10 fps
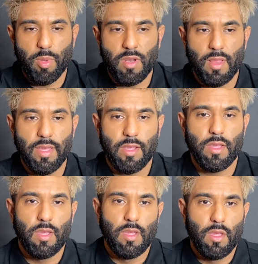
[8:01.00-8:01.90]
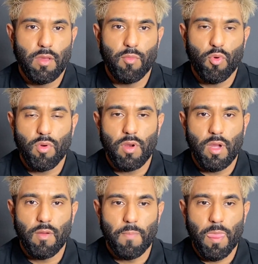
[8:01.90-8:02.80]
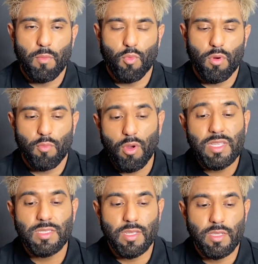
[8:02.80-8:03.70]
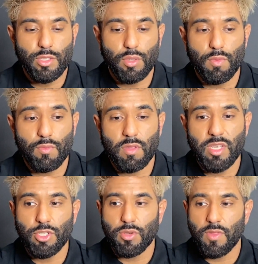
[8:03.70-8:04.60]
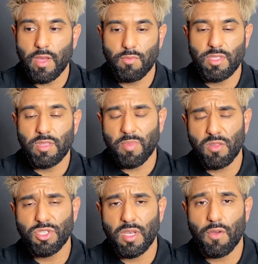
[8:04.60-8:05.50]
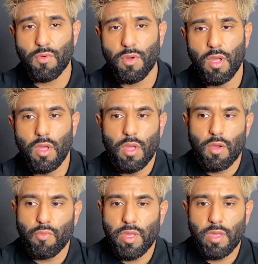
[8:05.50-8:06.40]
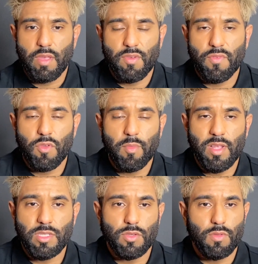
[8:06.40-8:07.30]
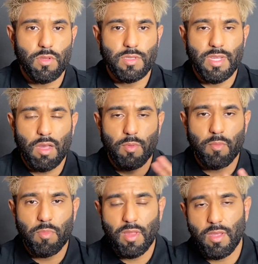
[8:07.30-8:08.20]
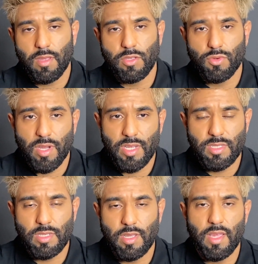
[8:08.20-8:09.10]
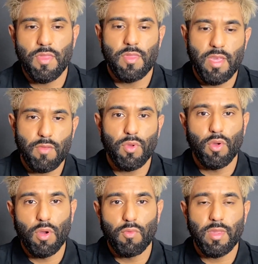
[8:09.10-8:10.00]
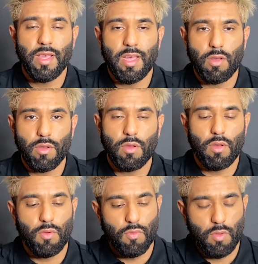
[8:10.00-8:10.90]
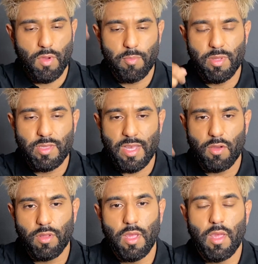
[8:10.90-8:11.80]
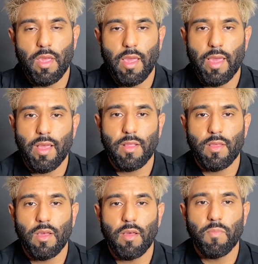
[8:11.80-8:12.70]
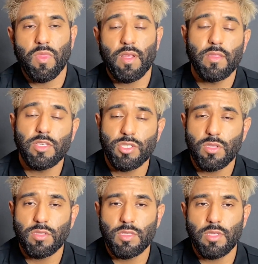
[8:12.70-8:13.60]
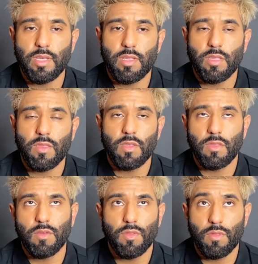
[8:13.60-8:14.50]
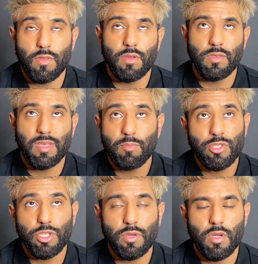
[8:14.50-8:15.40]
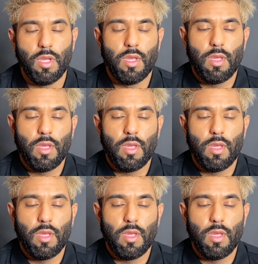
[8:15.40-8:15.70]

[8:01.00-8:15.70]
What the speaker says: bit like more moist. So we want to make sure that we step out of the shower, we give it a few minutes so the scalp completely dries, and then we go in with that alcohol, we wipe it down, and the conditions in the temperature